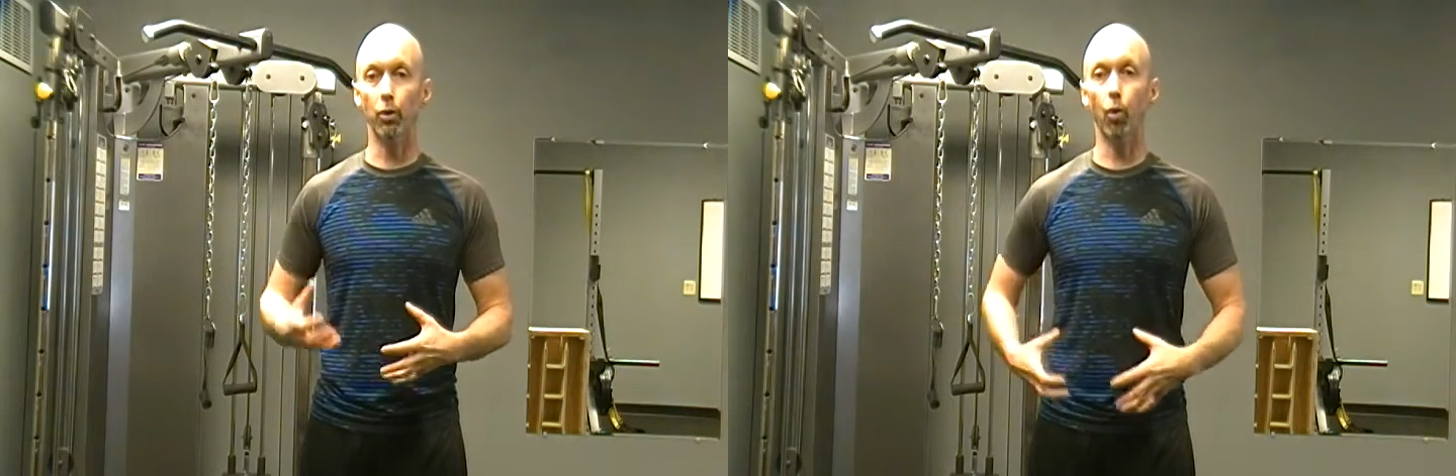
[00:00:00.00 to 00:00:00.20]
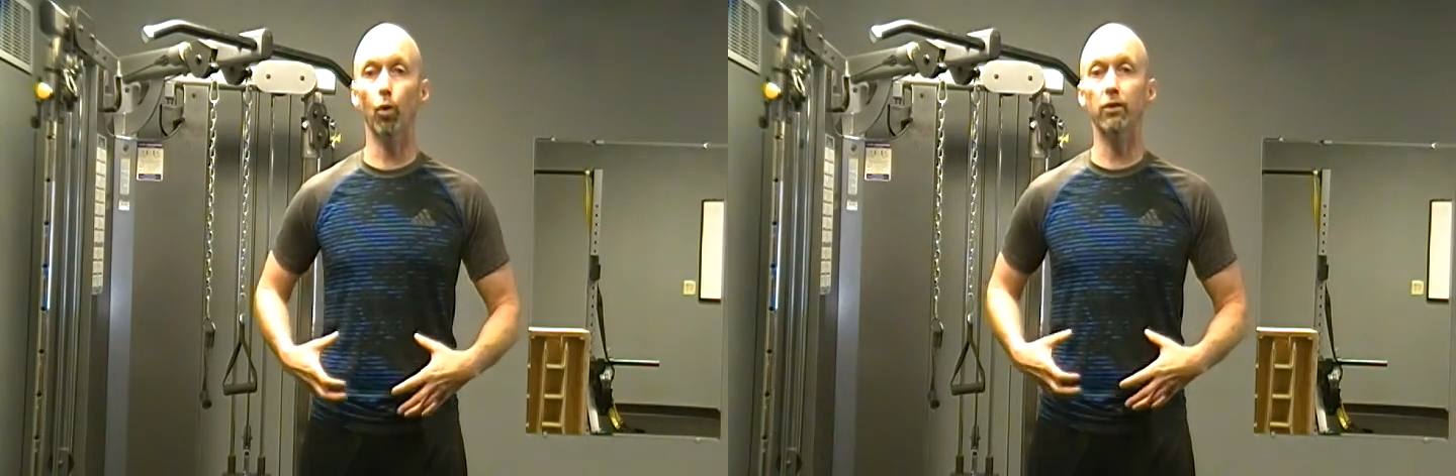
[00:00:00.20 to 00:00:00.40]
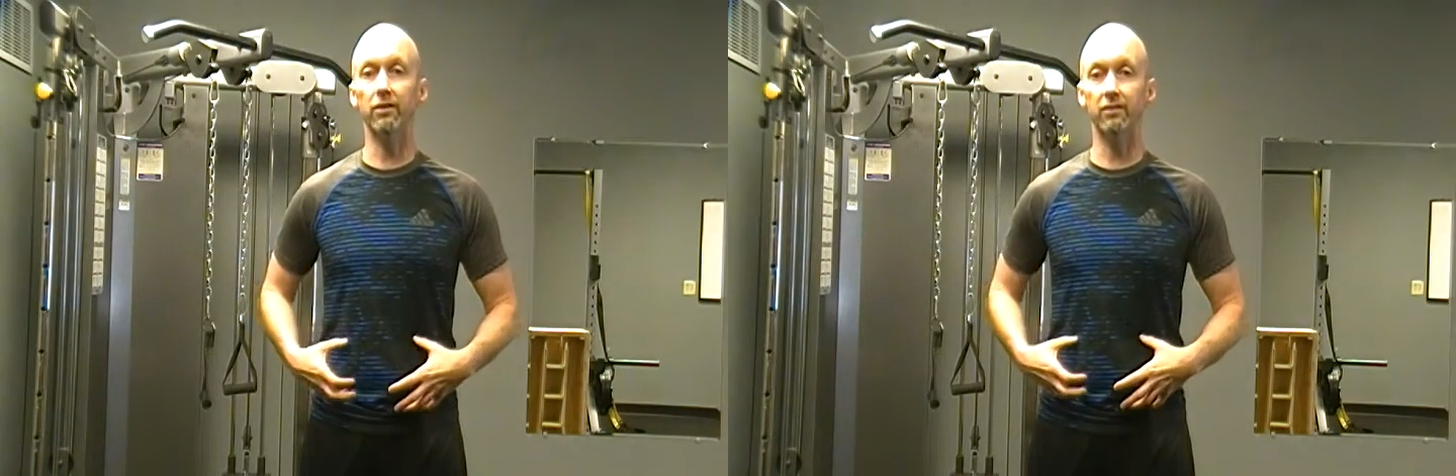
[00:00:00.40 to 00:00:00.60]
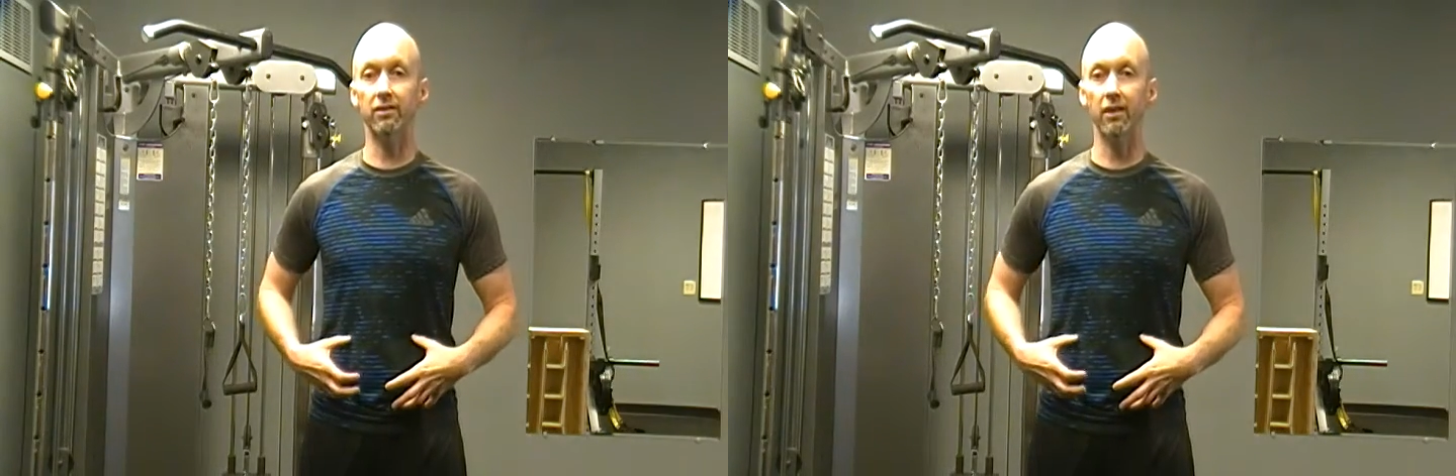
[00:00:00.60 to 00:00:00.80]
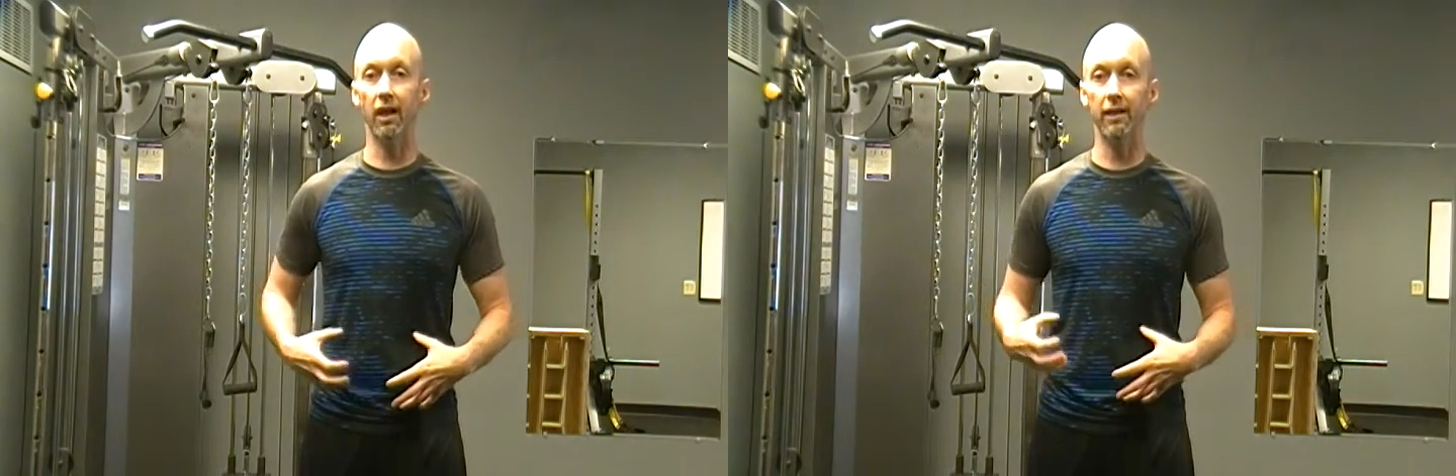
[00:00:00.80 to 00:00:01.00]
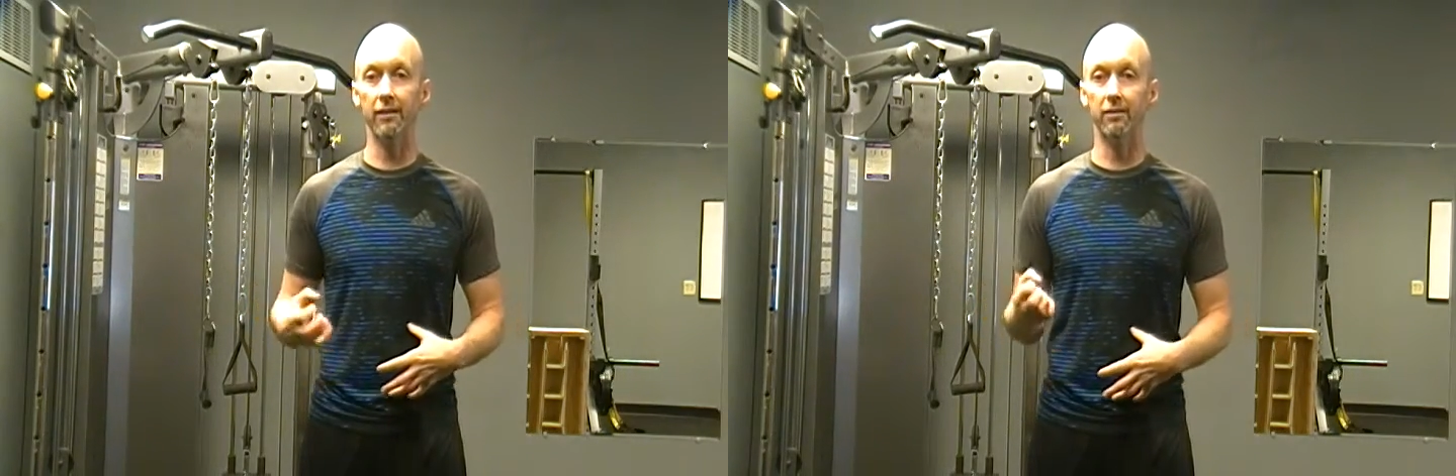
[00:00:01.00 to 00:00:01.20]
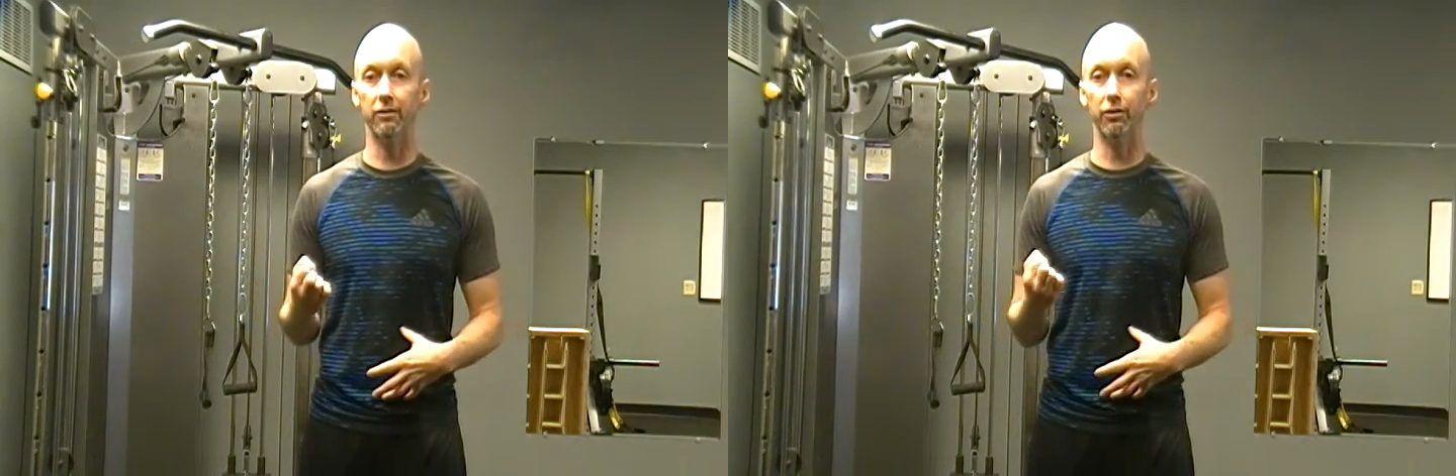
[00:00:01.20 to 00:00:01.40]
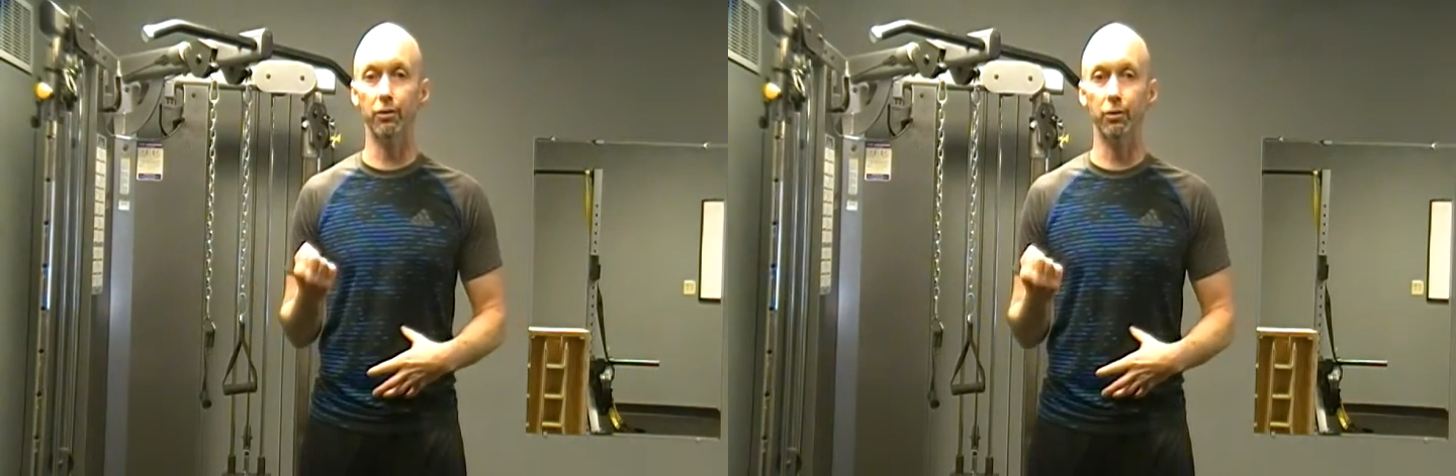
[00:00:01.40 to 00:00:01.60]
core is designed
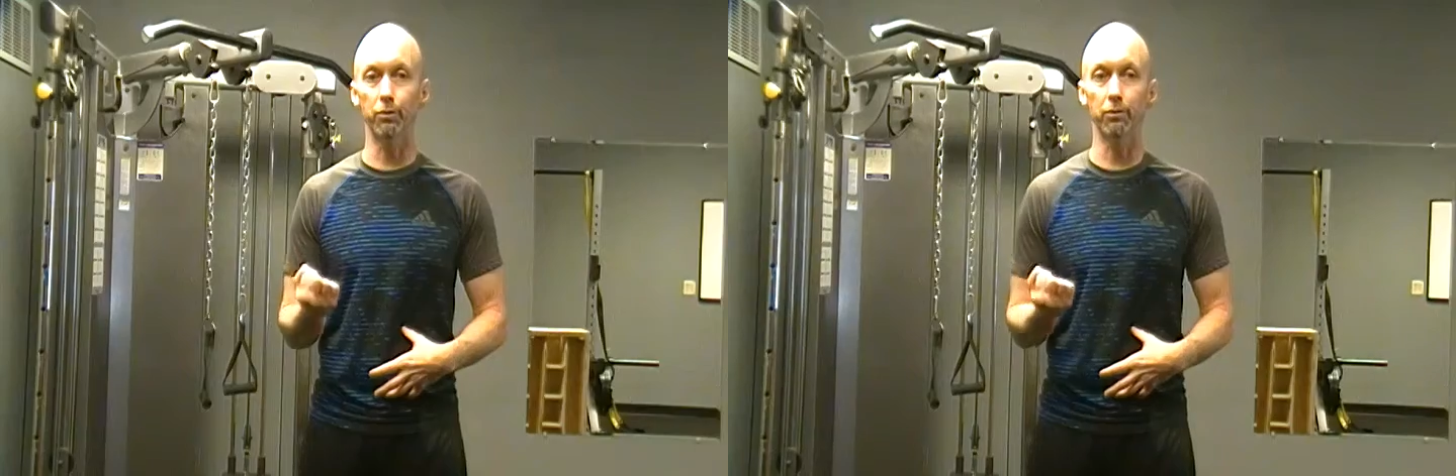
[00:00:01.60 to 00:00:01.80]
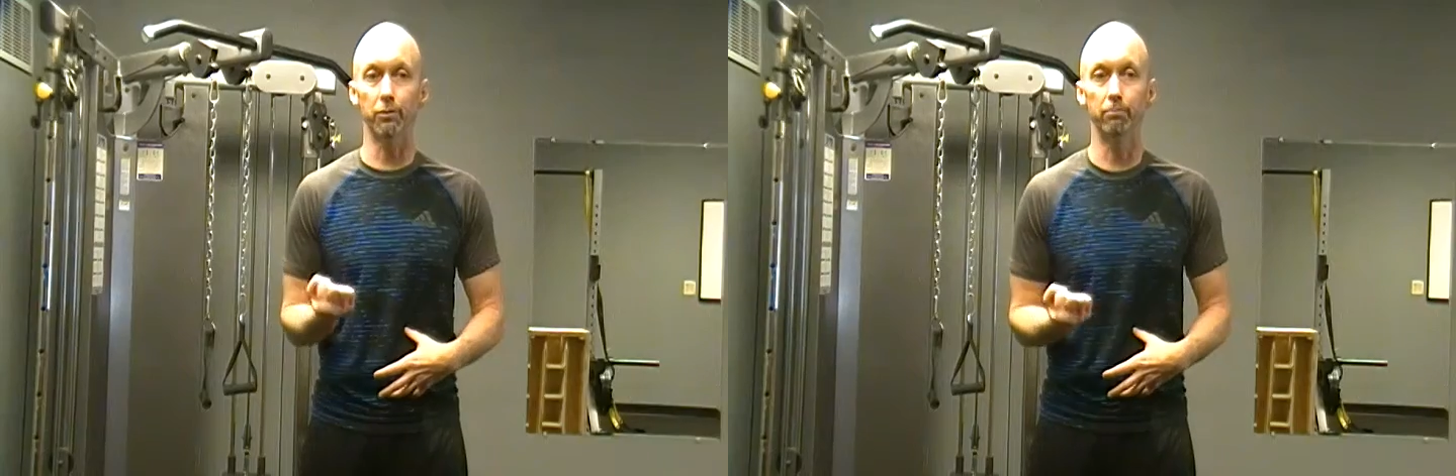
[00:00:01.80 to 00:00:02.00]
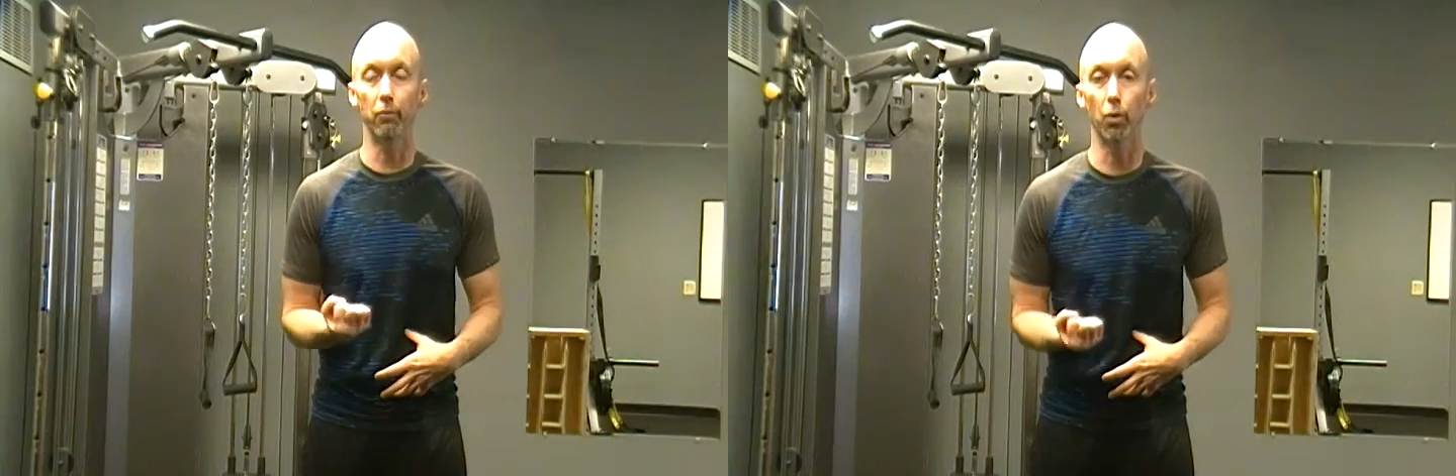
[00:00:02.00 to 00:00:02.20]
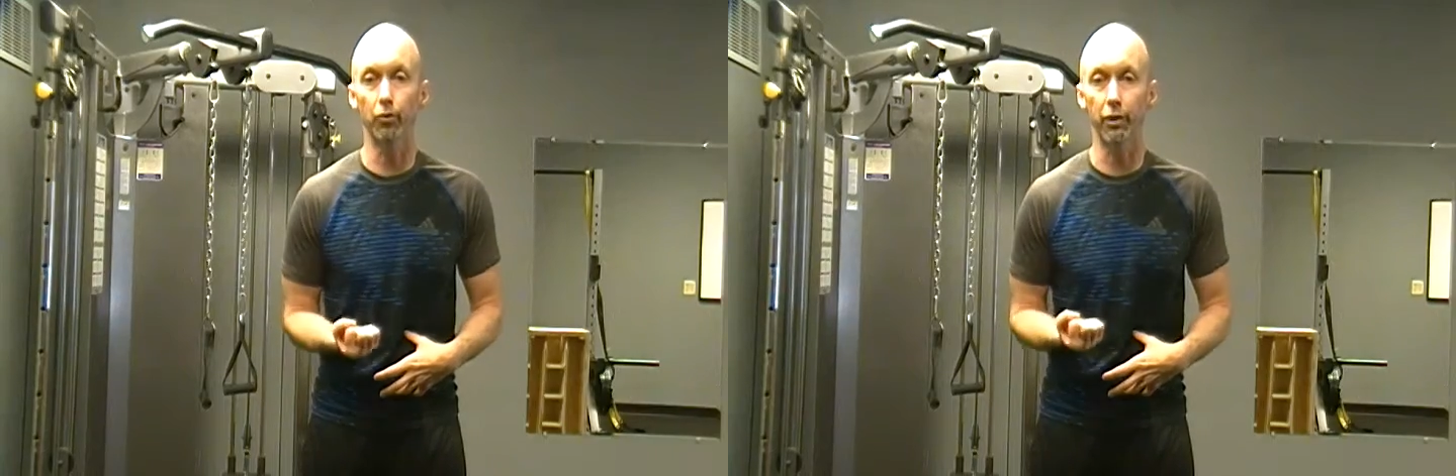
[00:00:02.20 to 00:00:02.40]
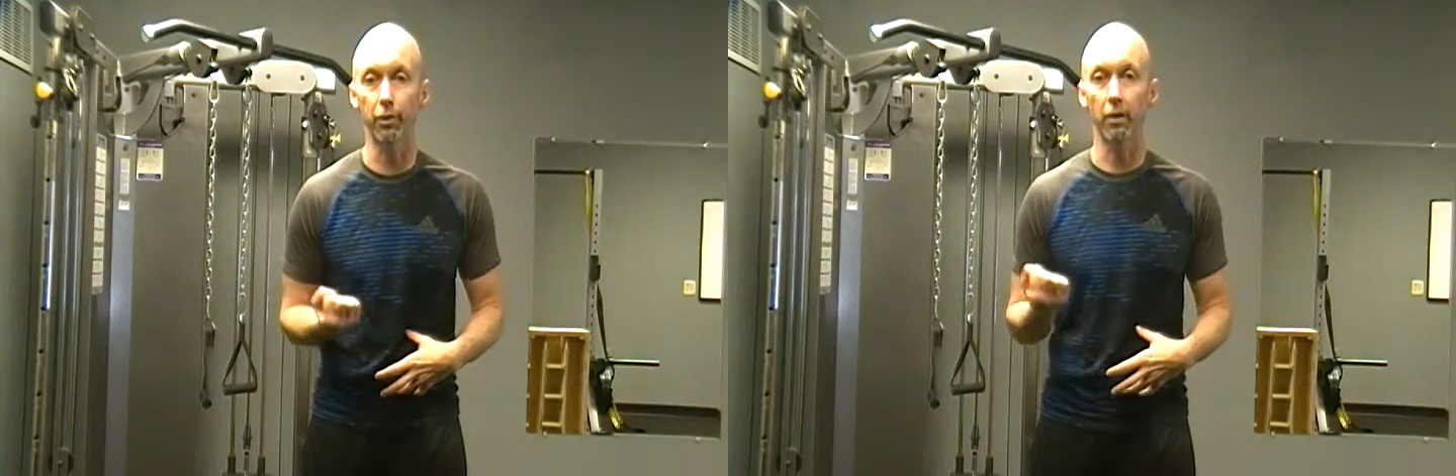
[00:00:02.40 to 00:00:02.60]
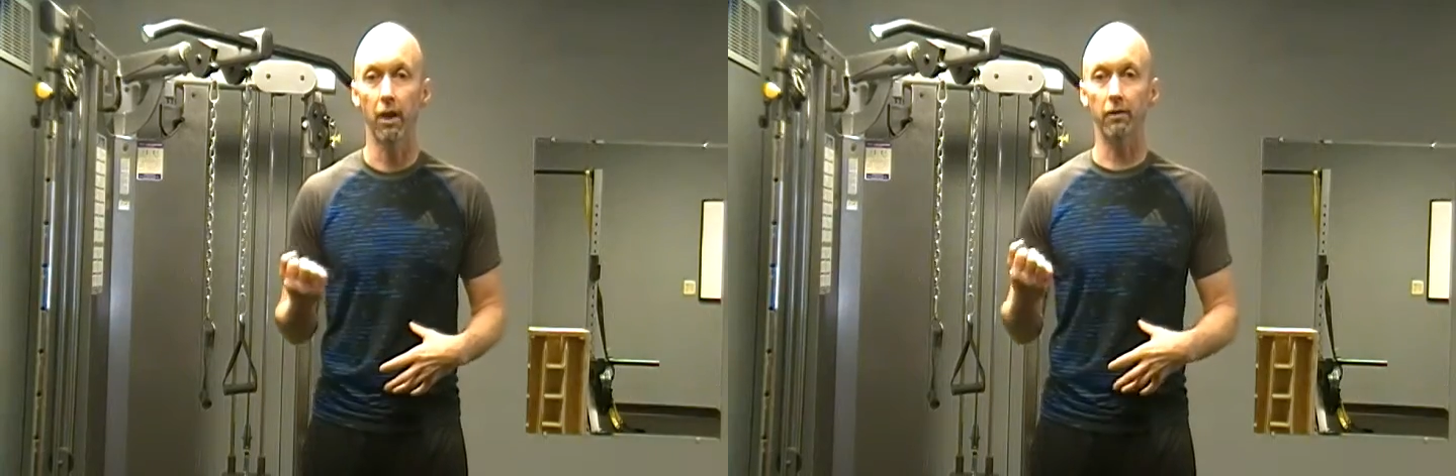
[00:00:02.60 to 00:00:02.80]
to move you,